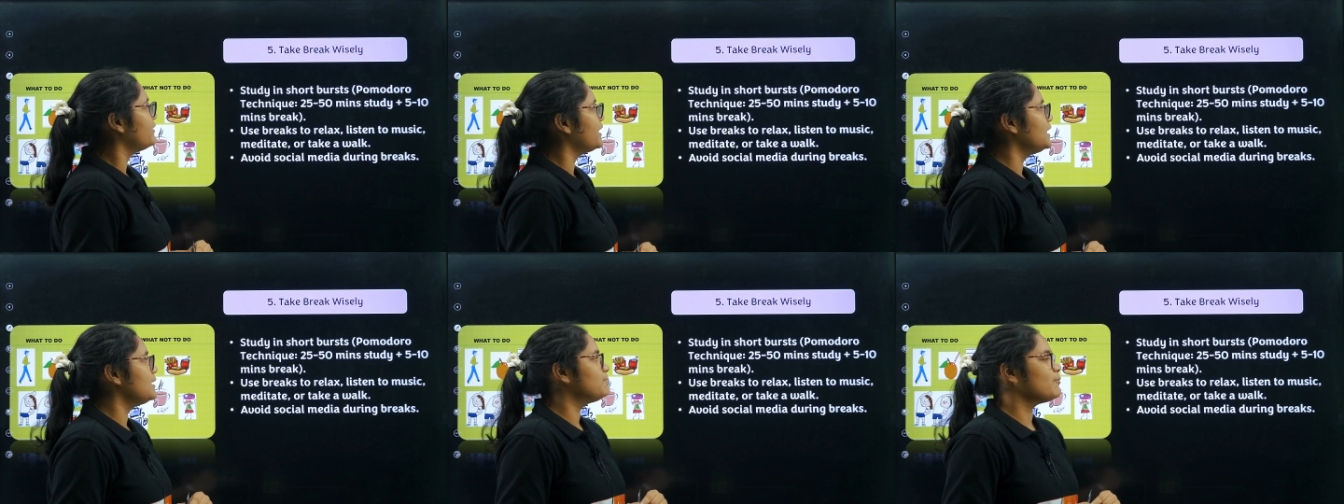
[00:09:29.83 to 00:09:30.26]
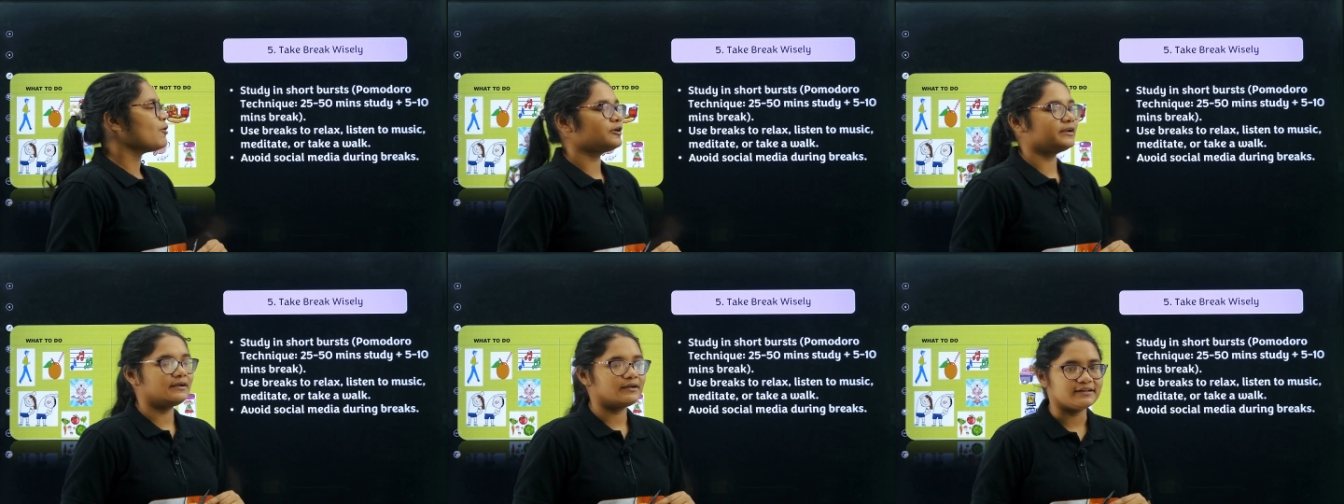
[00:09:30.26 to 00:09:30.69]
very
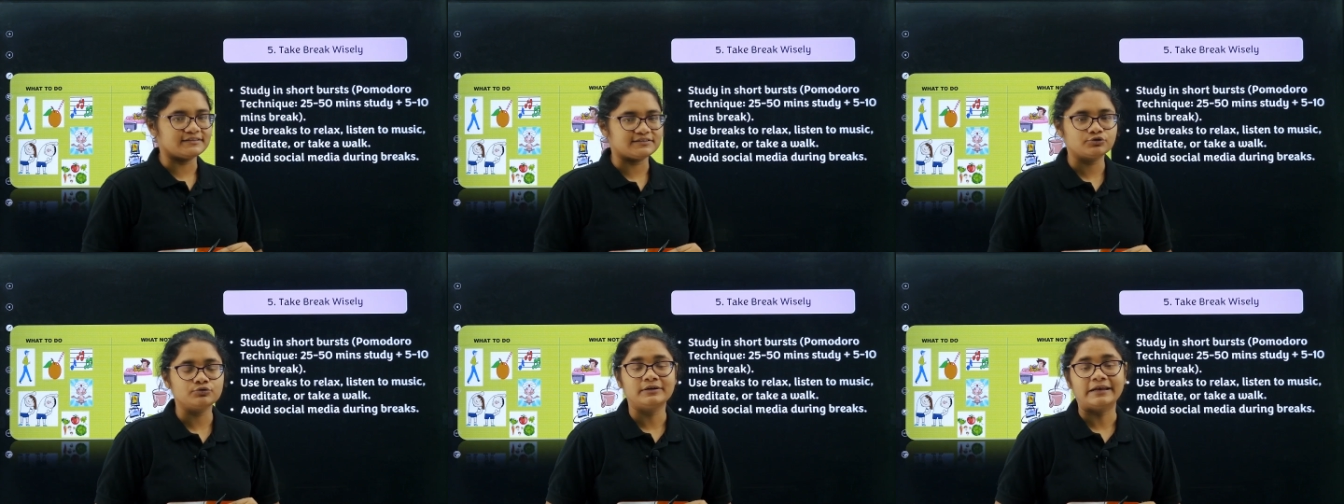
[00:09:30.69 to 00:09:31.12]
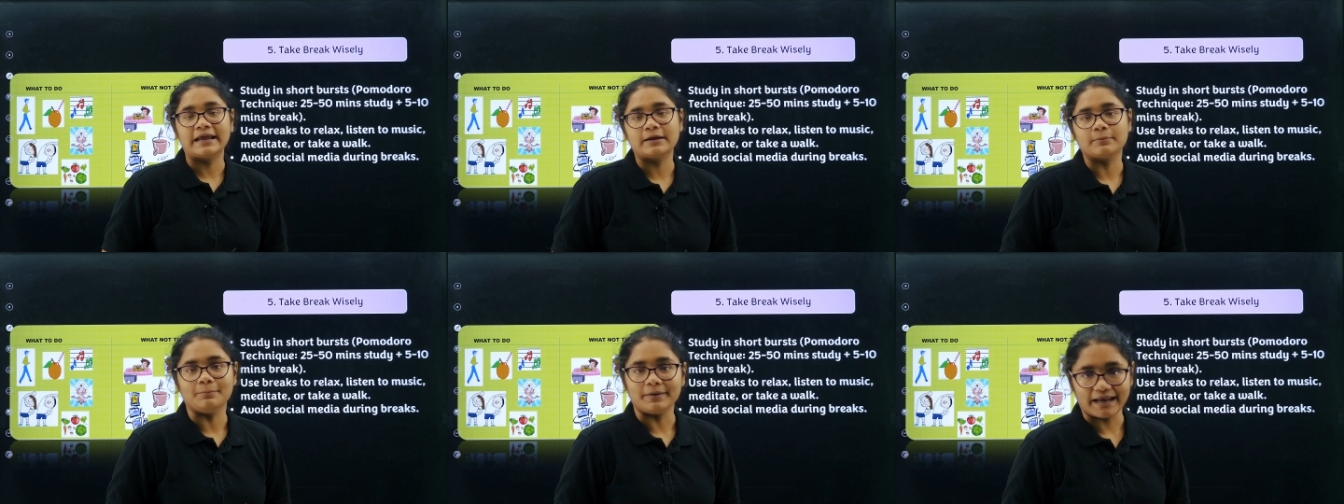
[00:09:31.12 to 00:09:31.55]
important is to
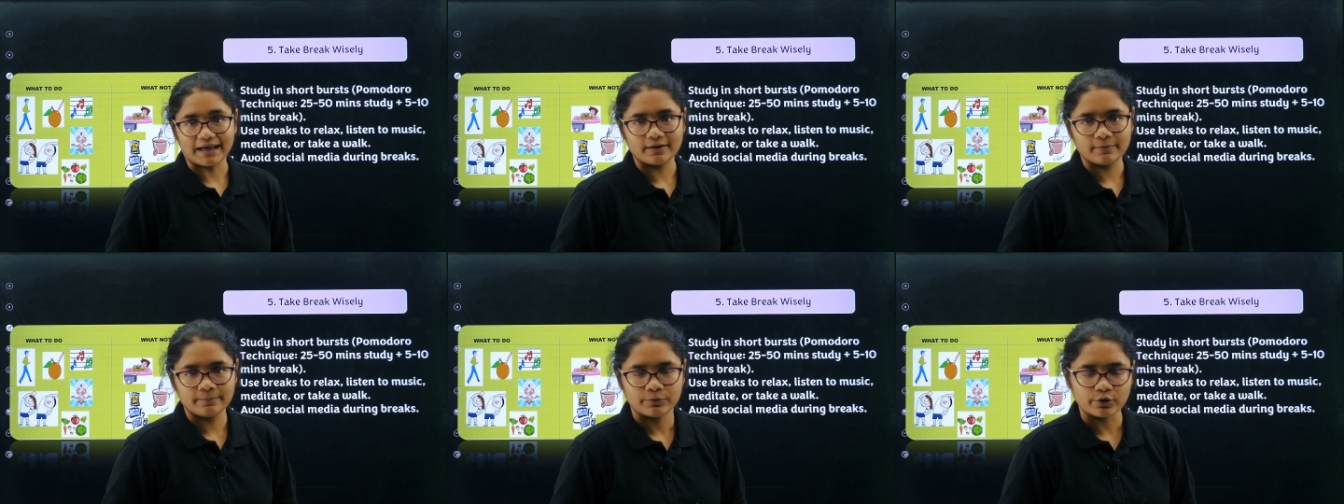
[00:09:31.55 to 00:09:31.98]
take break.